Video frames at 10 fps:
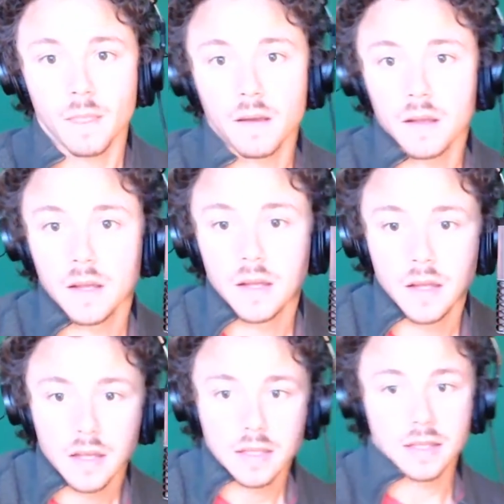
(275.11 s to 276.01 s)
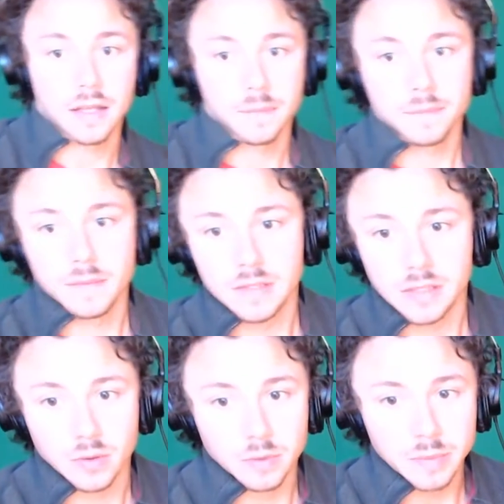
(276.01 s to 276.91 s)
yeah,
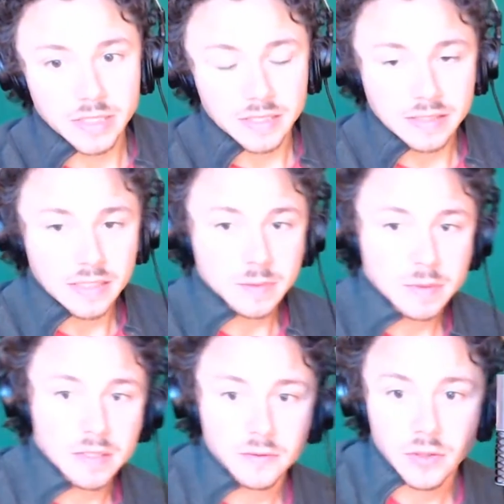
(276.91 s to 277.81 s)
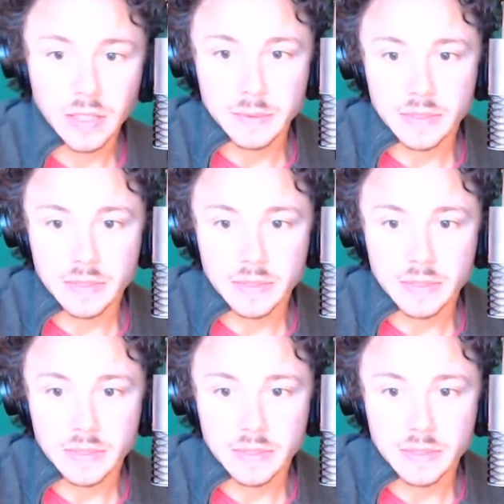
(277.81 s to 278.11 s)
so we're missing 6% of frames,